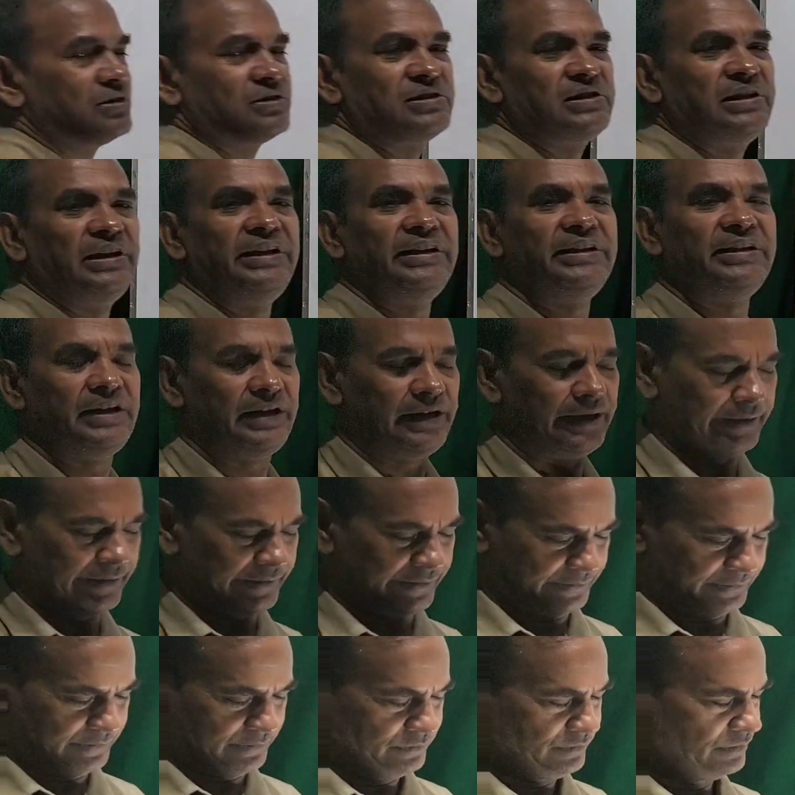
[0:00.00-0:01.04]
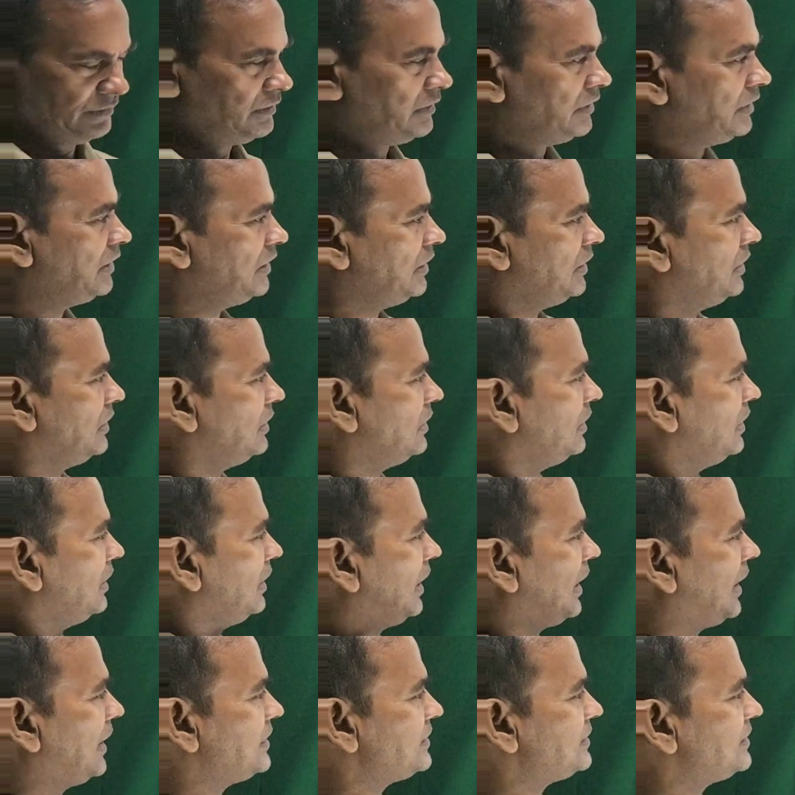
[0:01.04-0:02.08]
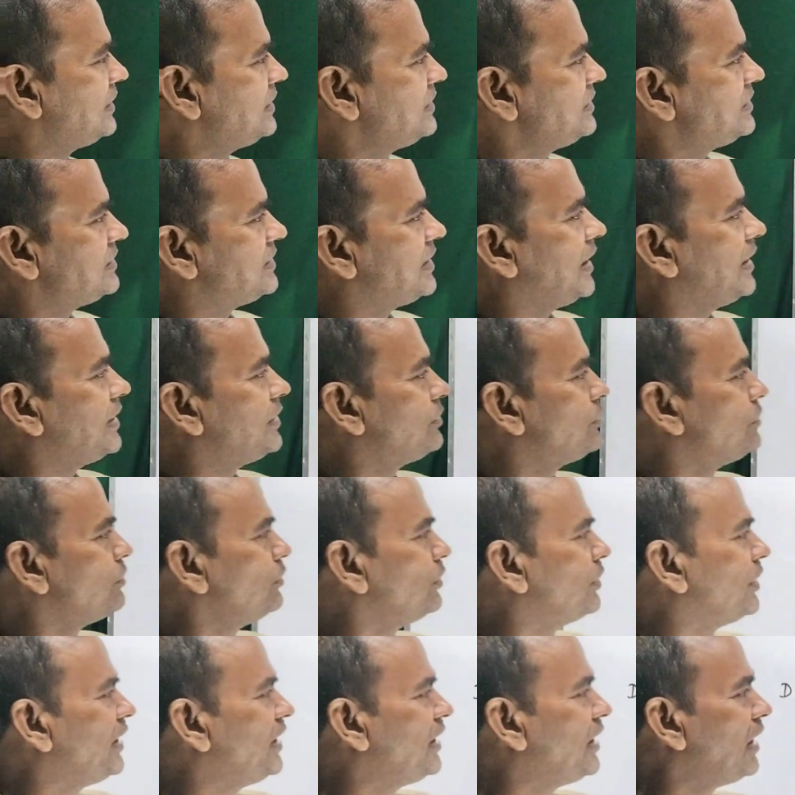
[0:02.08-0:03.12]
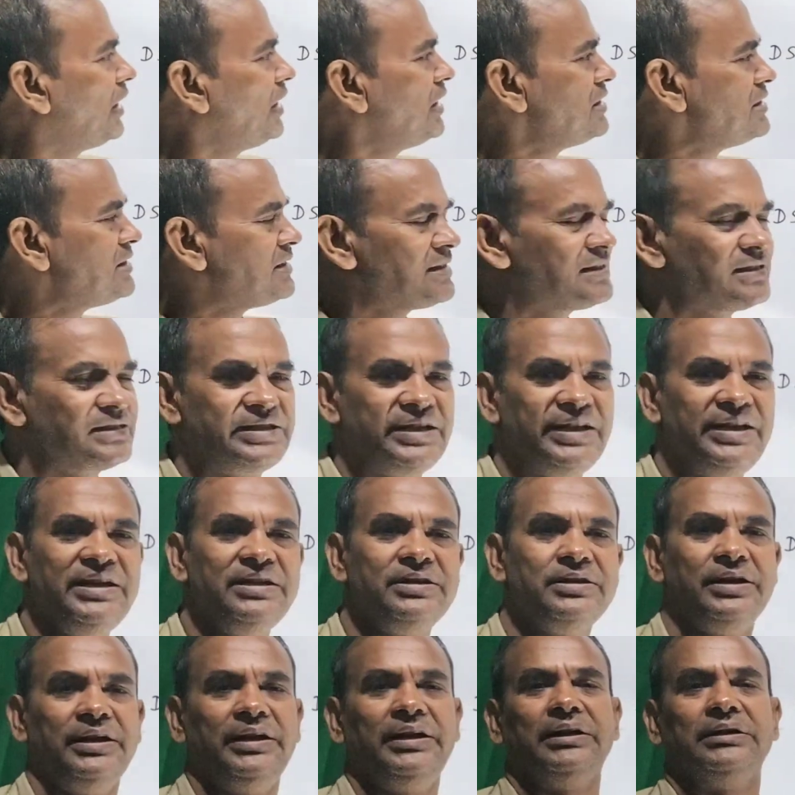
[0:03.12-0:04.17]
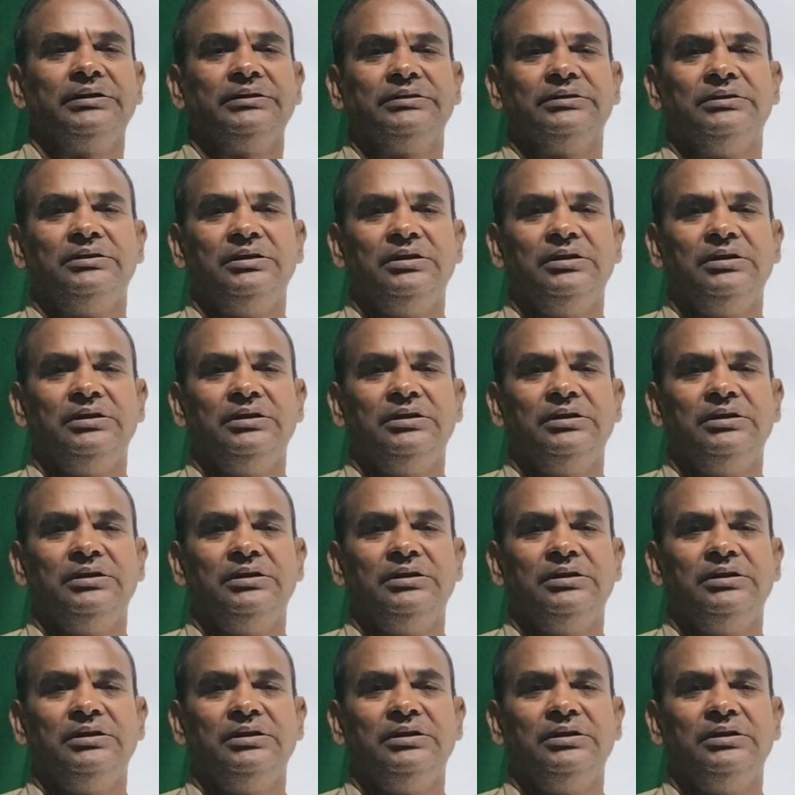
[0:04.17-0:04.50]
Sit here. Hassan said to Rina, sit here.